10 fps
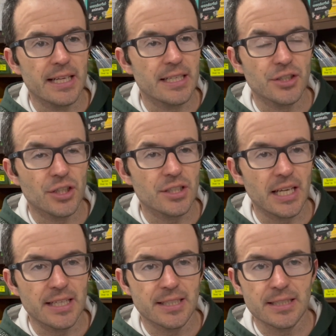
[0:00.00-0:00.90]
It is just
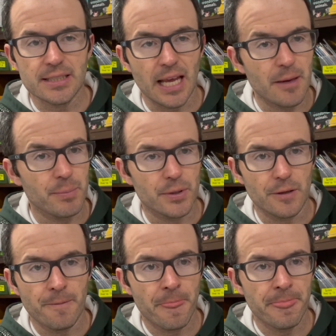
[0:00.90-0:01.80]
a
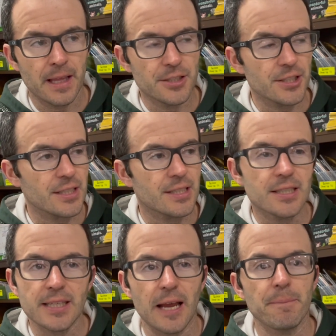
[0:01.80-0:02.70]
staple, just a
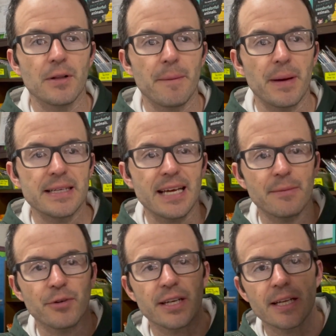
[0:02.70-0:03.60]
staple at bedtime
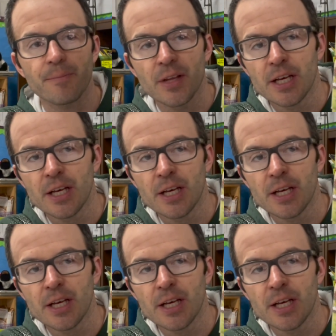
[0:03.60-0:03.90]
reading.